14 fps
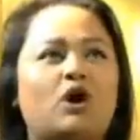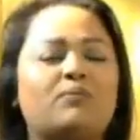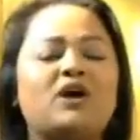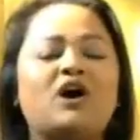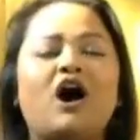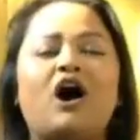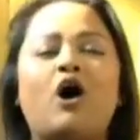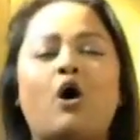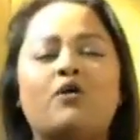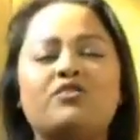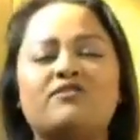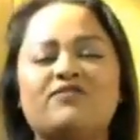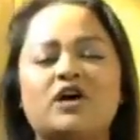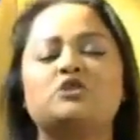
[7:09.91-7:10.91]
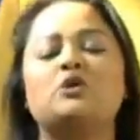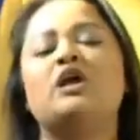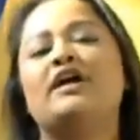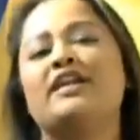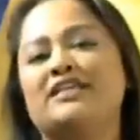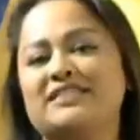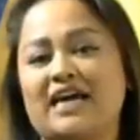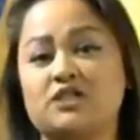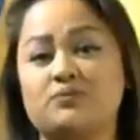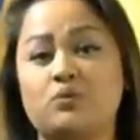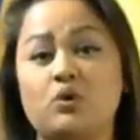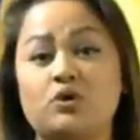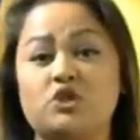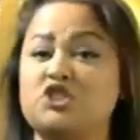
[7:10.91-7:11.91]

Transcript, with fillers: top uh, on the virtual learning dashboard.